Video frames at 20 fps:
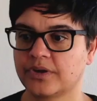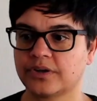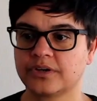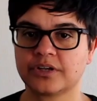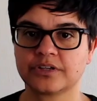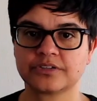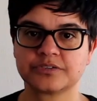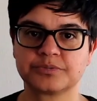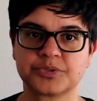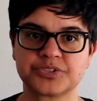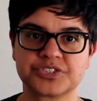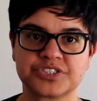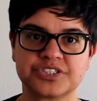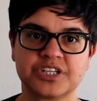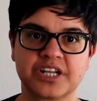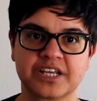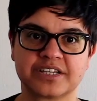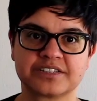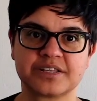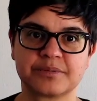I'd like to watch
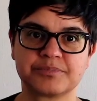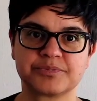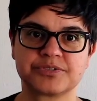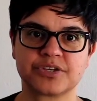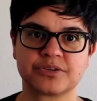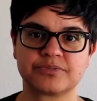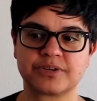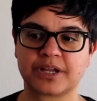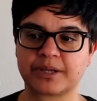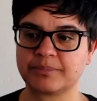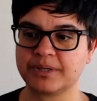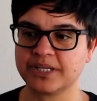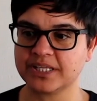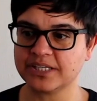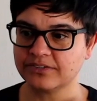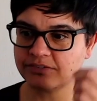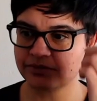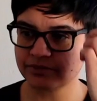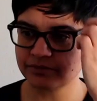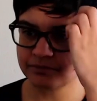the next episode now,
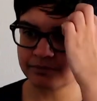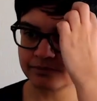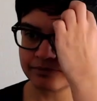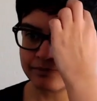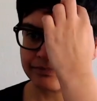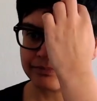please.